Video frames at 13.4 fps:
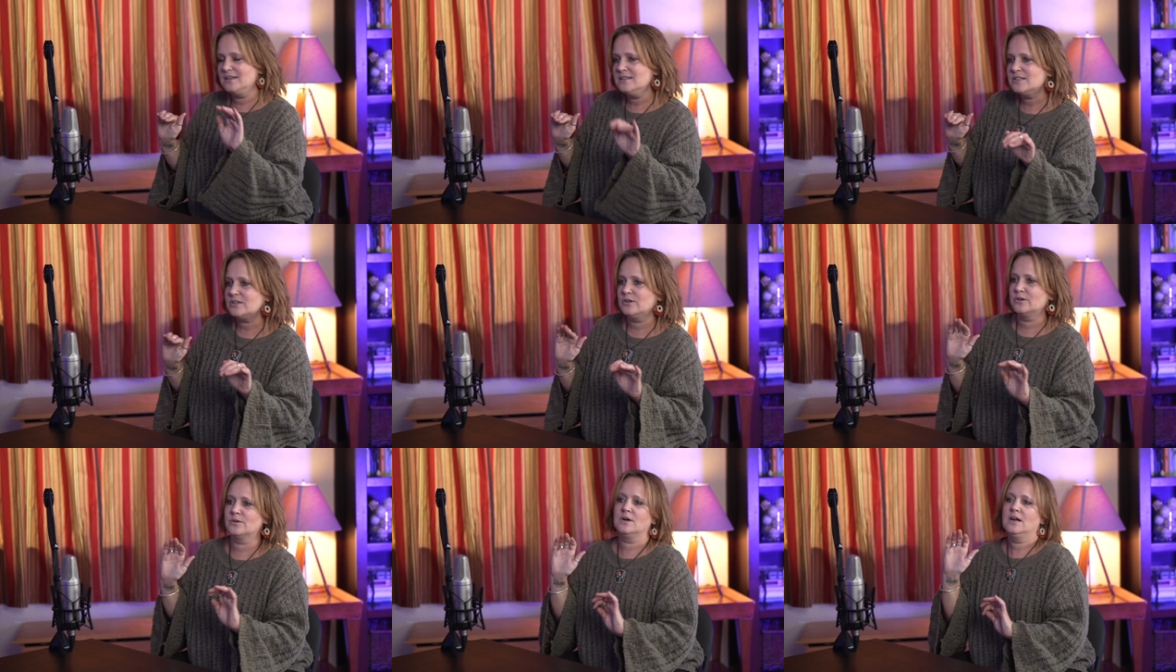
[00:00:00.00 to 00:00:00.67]

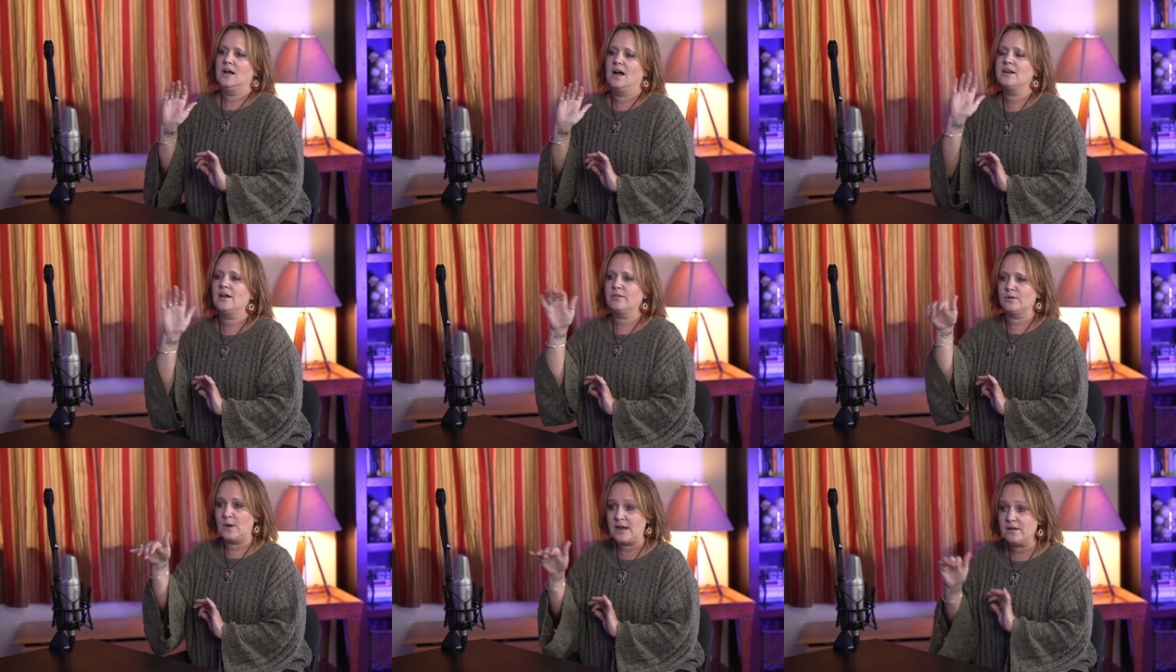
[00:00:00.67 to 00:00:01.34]
into
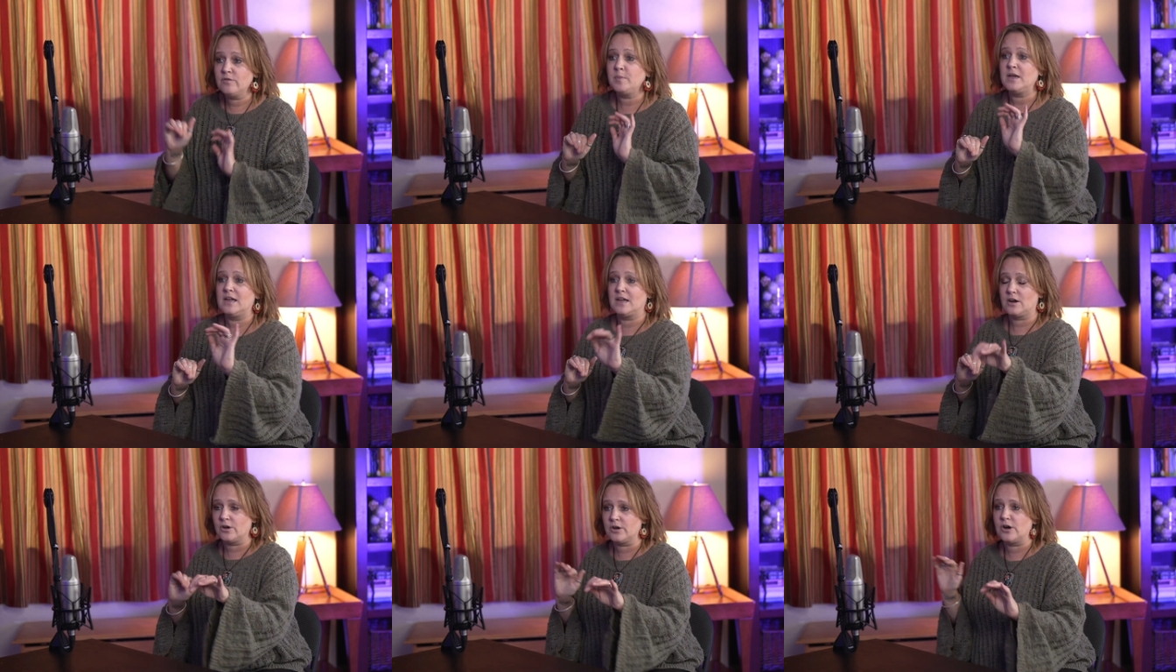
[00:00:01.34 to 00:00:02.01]
another way of
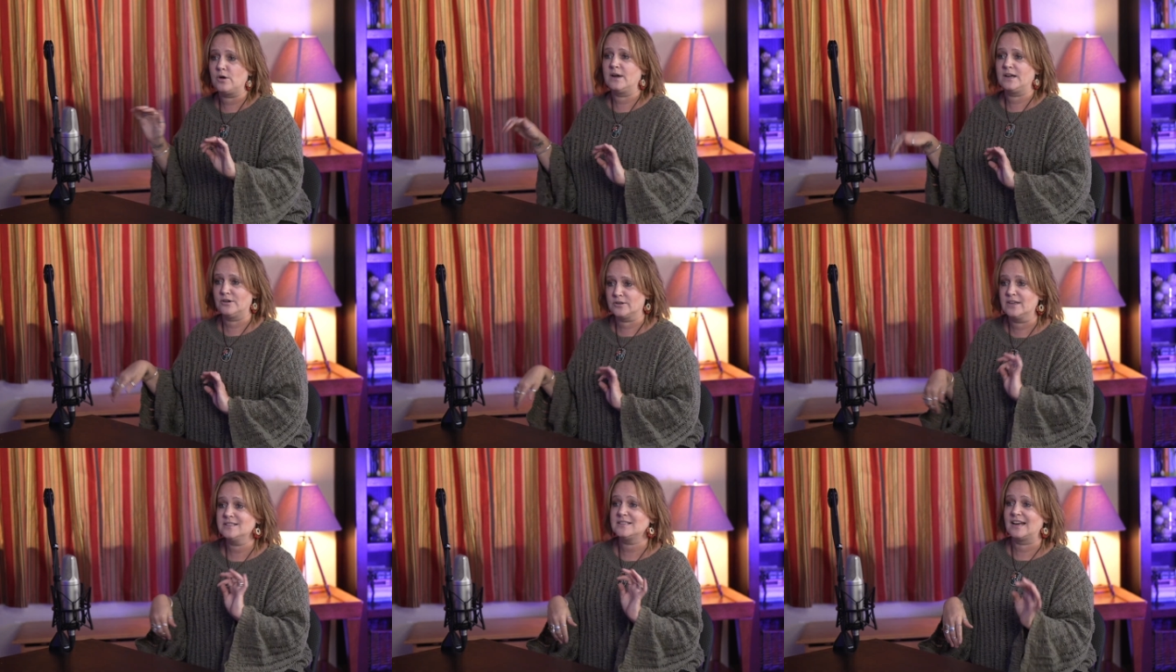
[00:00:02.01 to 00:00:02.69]
being or knowing or
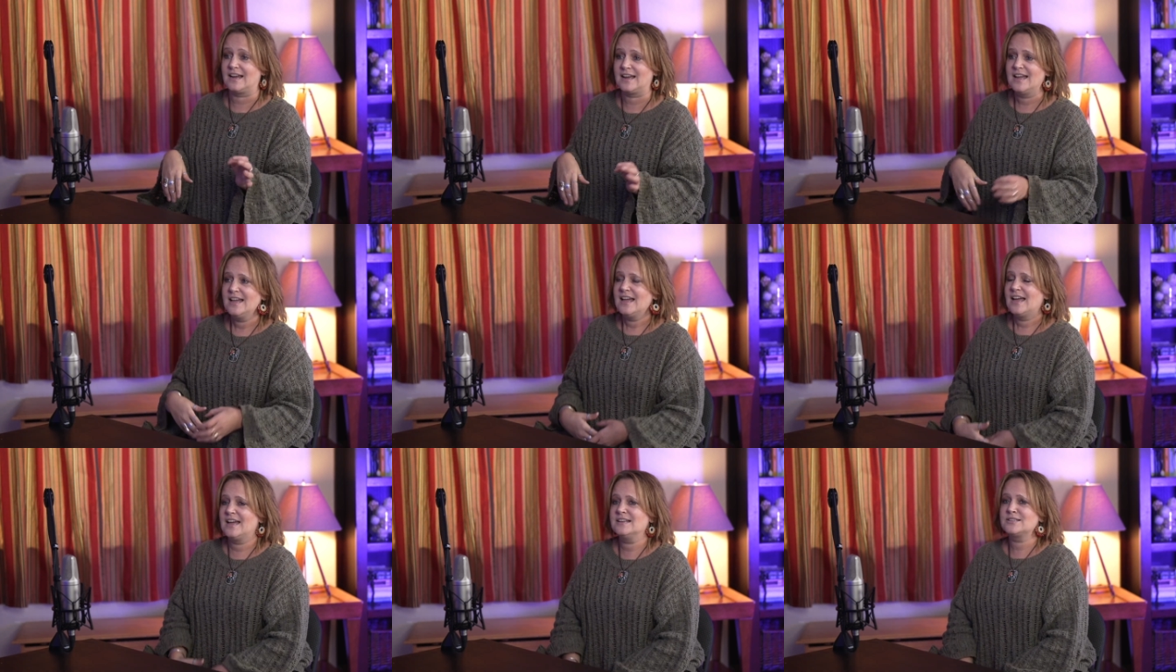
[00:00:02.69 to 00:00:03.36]
listening.
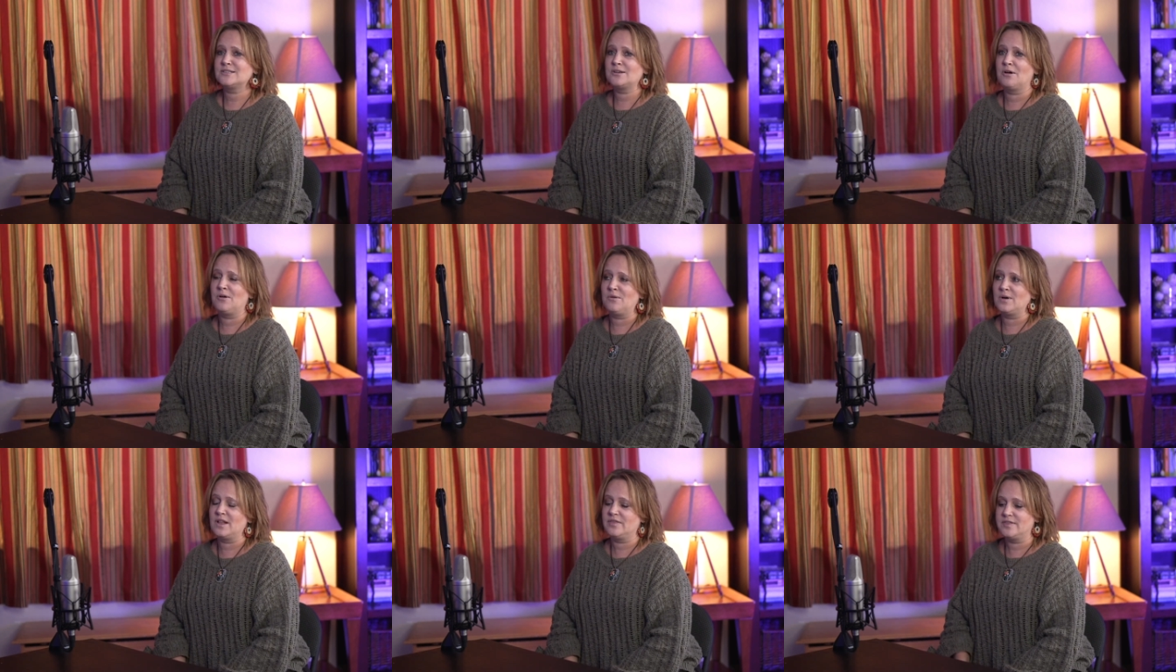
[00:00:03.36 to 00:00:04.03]
And
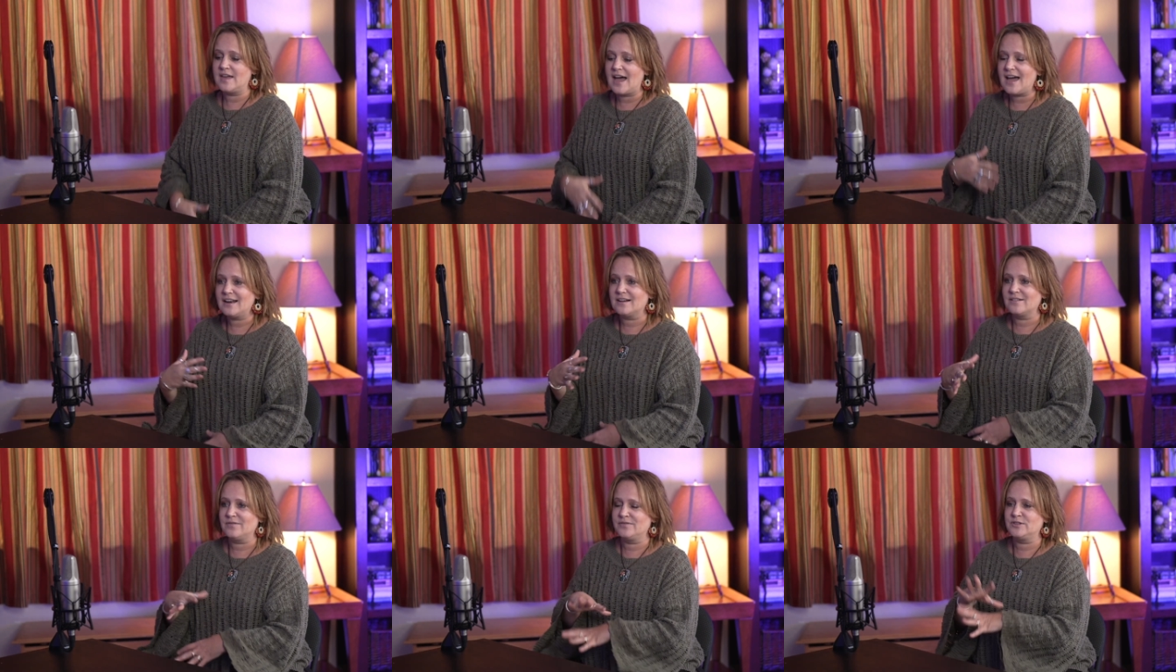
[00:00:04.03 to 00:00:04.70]
so
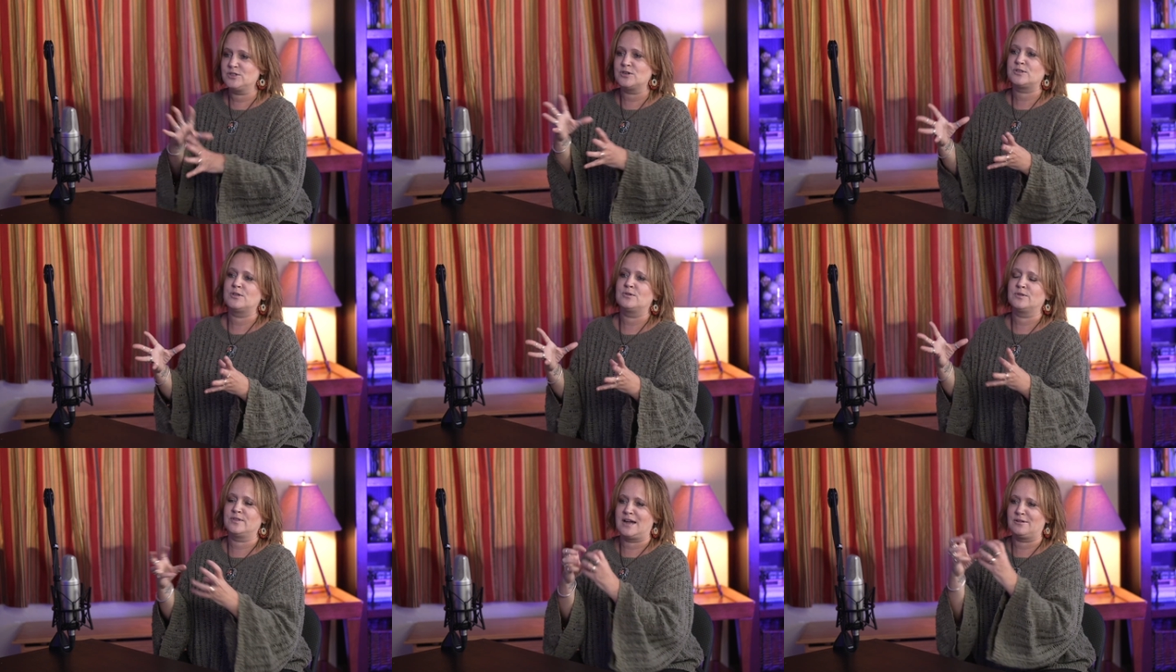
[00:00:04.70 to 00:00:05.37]
that just
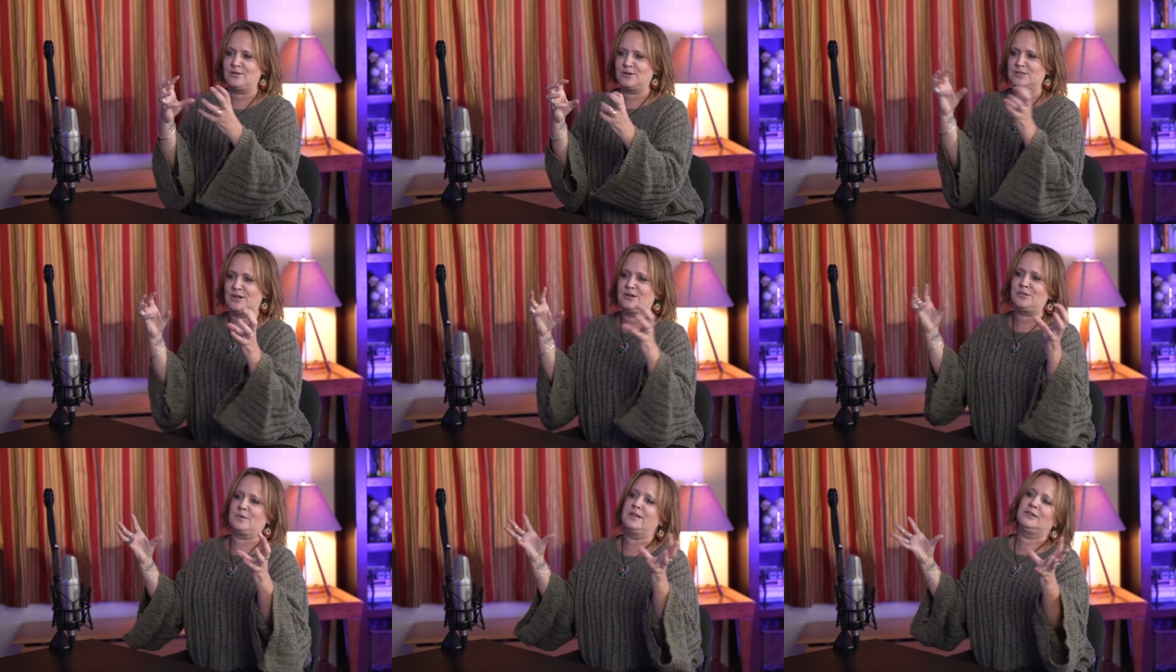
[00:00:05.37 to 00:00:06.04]
that those
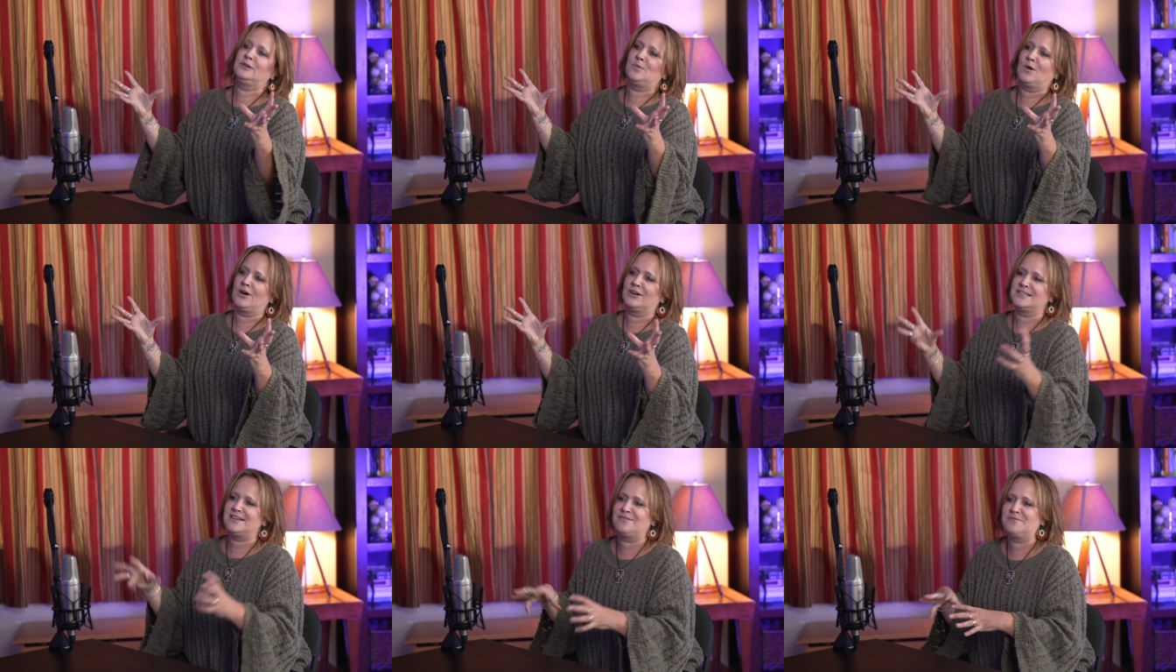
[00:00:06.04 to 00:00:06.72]
like three little
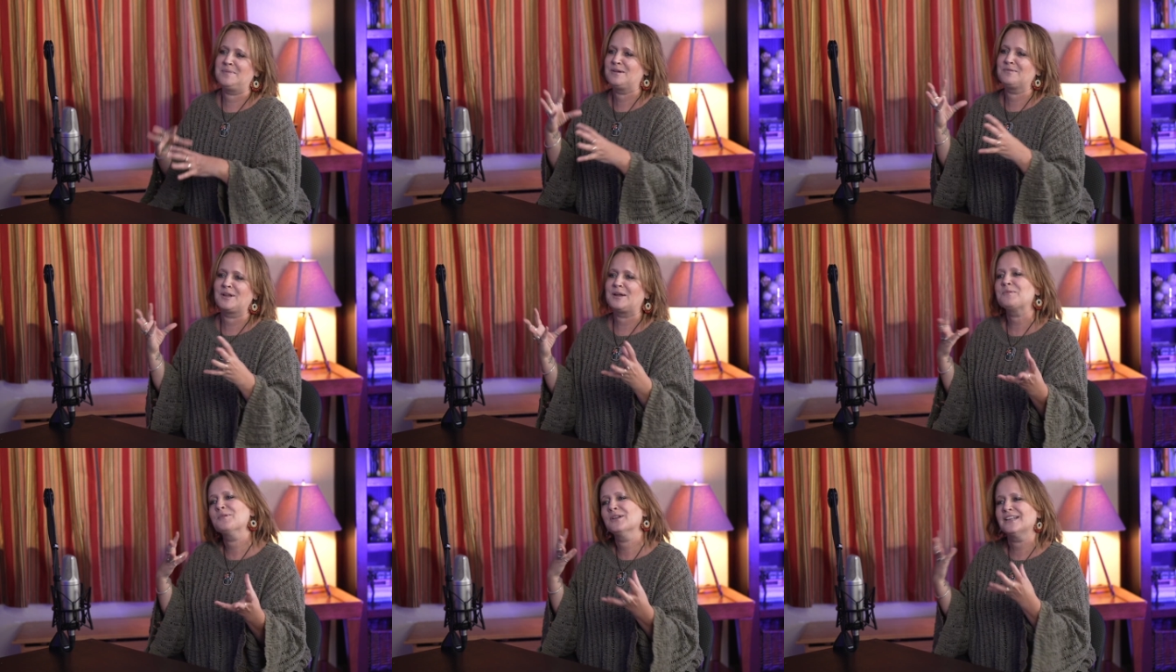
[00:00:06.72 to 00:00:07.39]
words have been
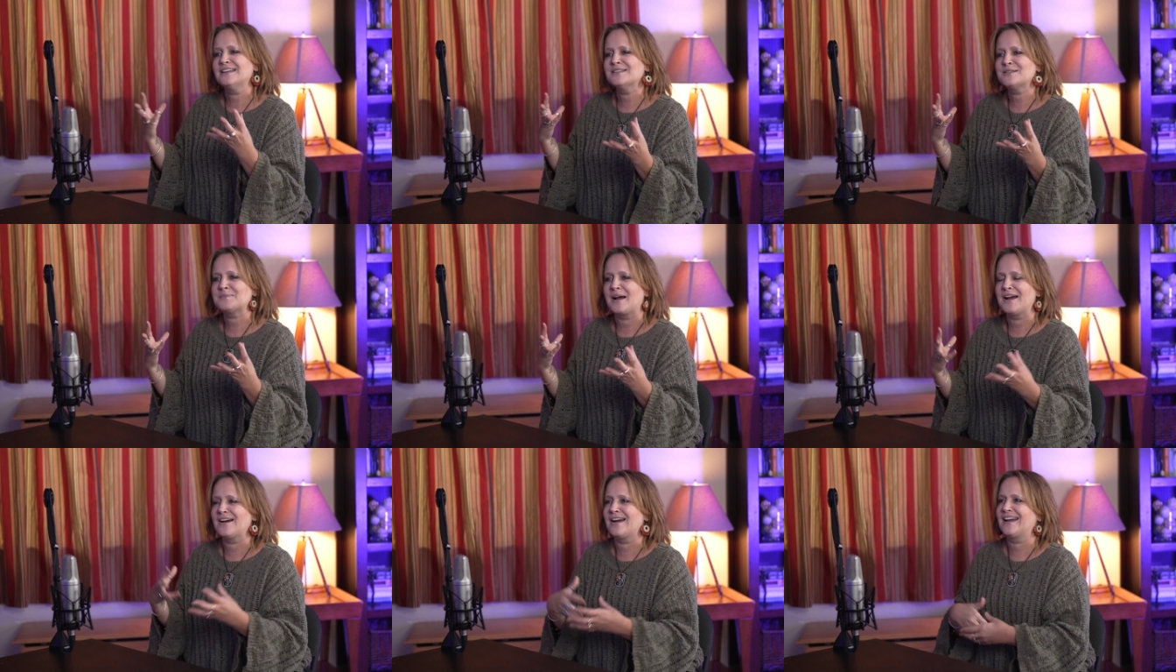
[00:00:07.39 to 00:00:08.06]
like really
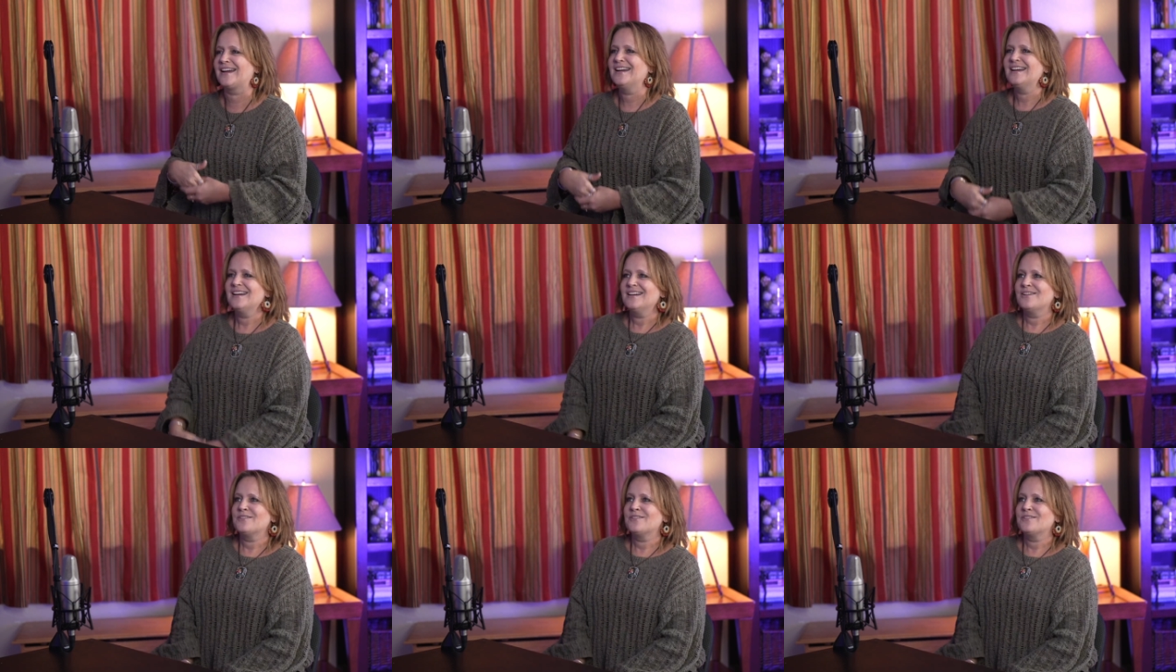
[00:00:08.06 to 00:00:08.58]
inspiring